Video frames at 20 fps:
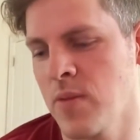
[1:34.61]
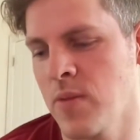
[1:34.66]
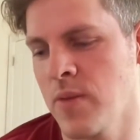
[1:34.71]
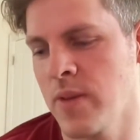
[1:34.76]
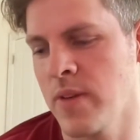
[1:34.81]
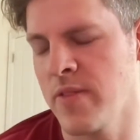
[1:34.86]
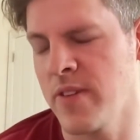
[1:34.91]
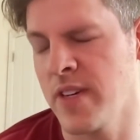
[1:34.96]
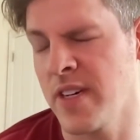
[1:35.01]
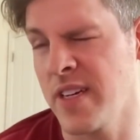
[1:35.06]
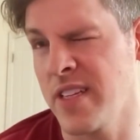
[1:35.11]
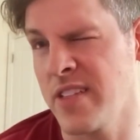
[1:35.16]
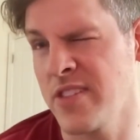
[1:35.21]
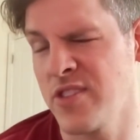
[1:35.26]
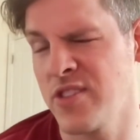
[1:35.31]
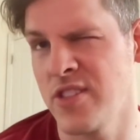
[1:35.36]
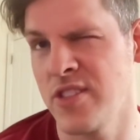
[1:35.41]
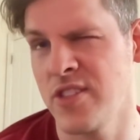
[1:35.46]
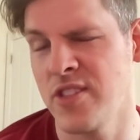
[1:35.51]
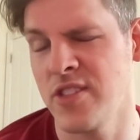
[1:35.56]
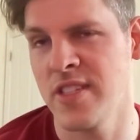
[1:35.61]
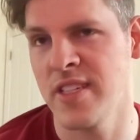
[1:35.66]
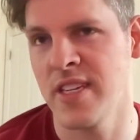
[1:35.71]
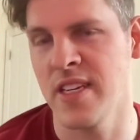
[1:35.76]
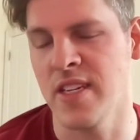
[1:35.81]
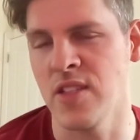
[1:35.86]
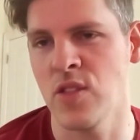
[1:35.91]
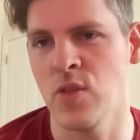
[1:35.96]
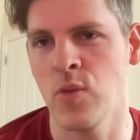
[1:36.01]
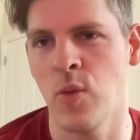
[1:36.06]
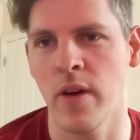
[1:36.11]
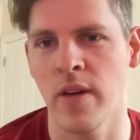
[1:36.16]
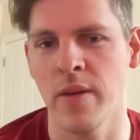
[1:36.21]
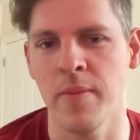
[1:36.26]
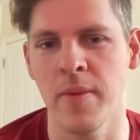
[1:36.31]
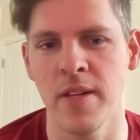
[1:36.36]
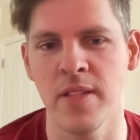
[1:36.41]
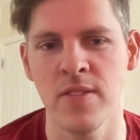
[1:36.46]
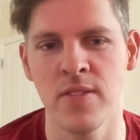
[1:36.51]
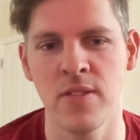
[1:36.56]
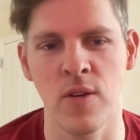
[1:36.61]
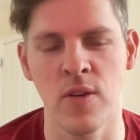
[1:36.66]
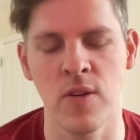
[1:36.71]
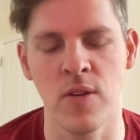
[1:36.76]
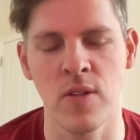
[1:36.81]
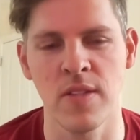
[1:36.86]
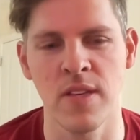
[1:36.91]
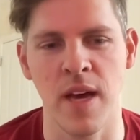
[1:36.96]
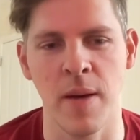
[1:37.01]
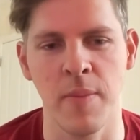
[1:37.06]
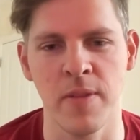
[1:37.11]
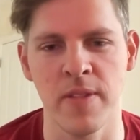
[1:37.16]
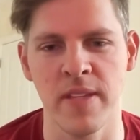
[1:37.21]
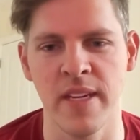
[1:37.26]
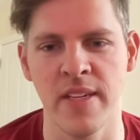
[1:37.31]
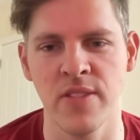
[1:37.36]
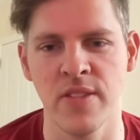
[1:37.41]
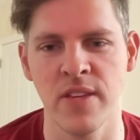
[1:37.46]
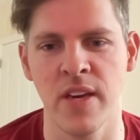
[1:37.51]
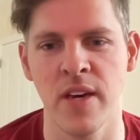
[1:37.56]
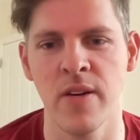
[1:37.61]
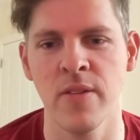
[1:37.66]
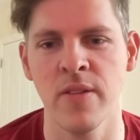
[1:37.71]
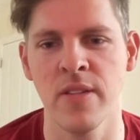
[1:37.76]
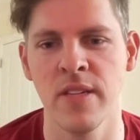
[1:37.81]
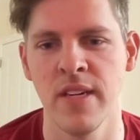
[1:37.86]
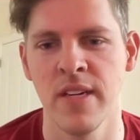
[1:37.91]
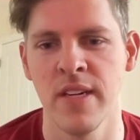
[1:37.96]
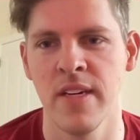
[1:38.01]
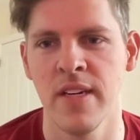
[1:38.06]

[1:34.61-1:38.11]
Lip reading: think she just hit 20 months old a couple days ago.